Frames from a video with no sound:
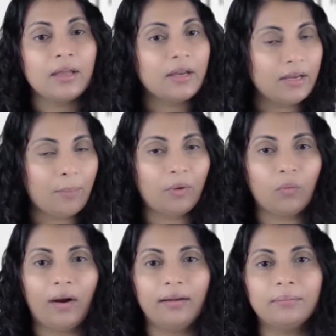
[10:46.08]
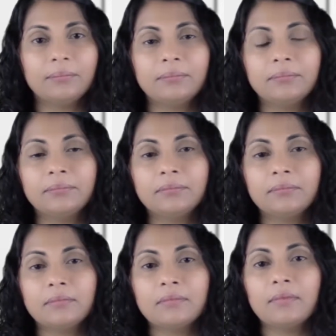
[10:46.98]
Number one,
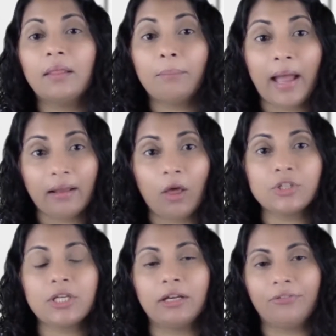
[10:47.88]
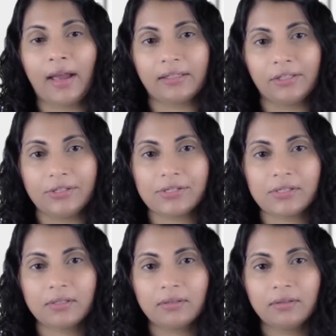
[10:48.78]
the biological
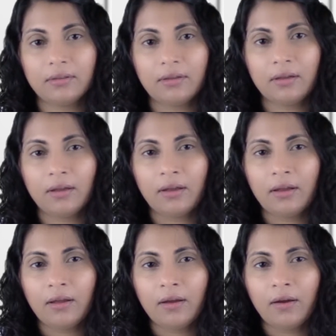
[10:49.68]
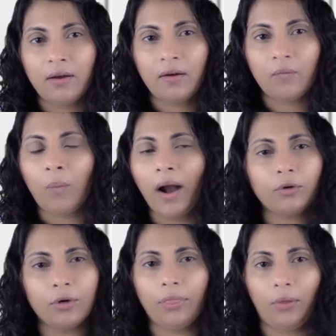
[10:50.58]
factors. What
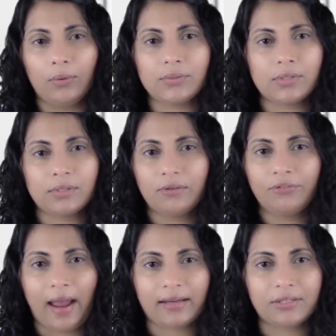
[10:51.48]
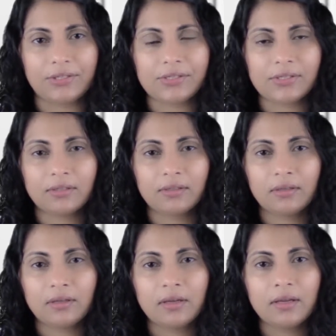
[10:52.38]
could those factors?
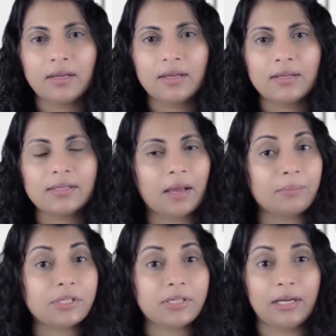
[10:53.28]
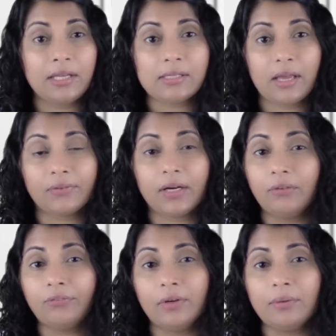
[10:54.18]
Some studies have
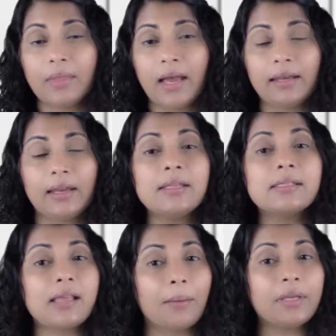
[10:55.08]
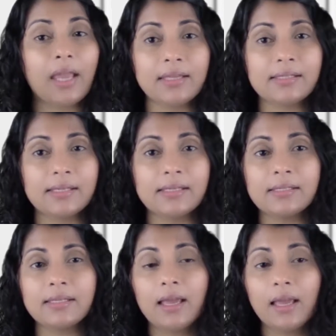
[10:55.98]
confirmed that in some
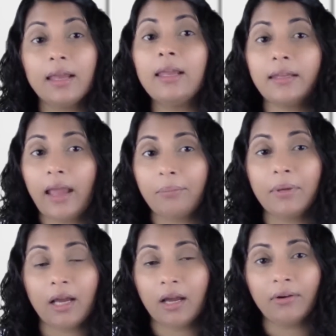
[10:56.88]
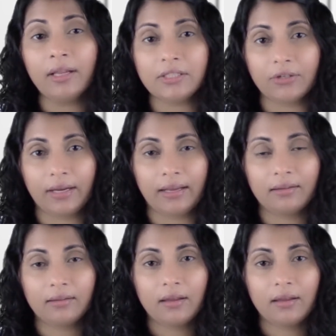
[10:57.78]
cases it can be hereditary.